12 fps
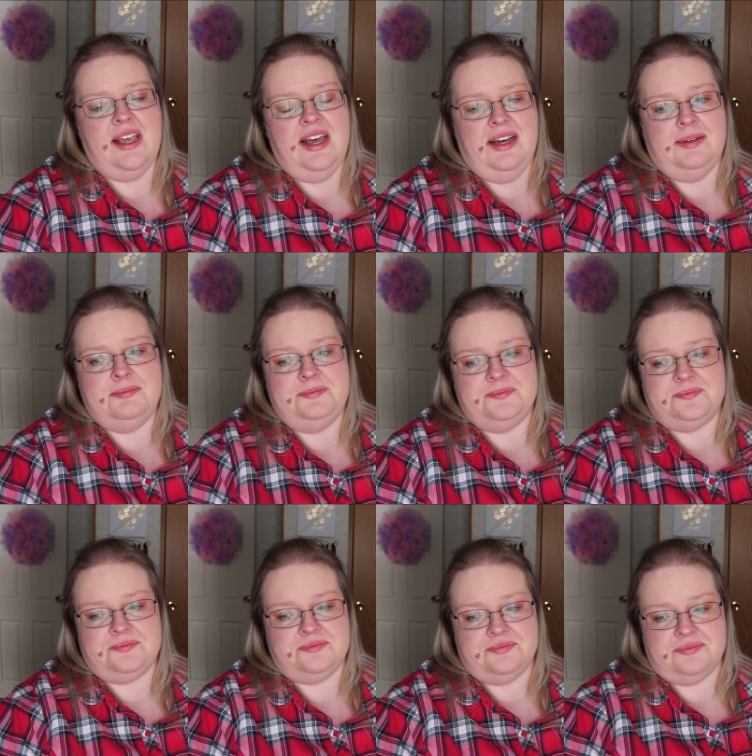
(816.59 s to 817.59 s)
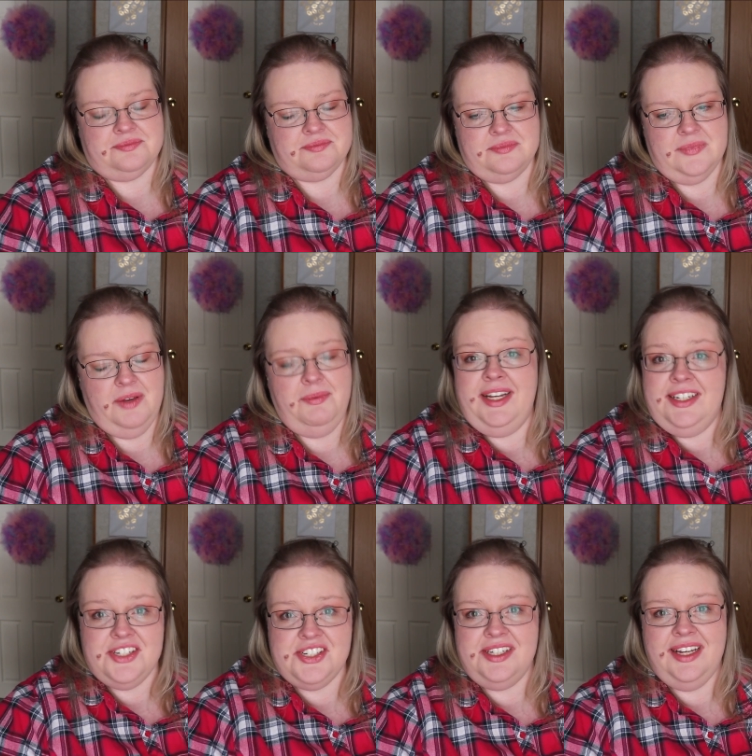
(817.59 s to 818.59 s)
Um,
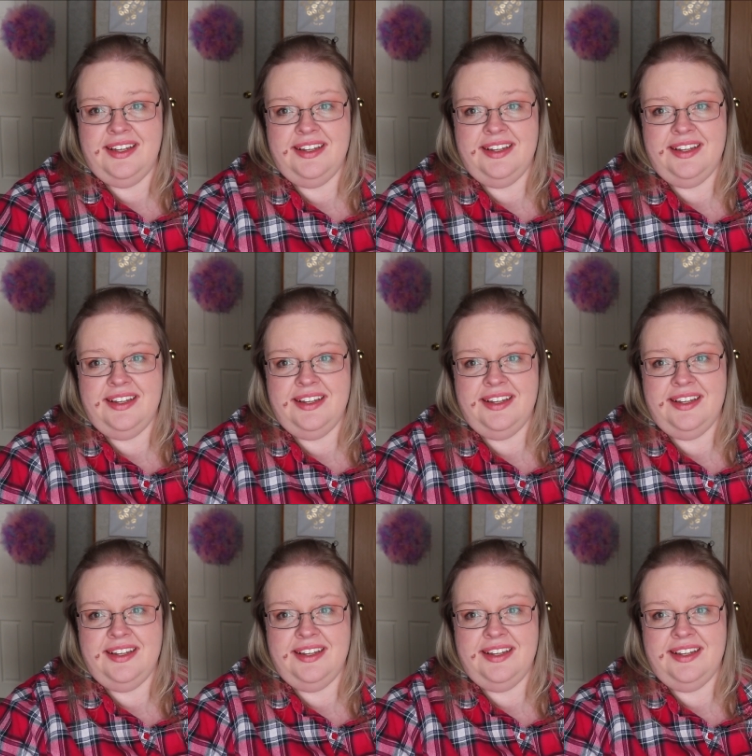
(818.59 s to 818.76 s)
which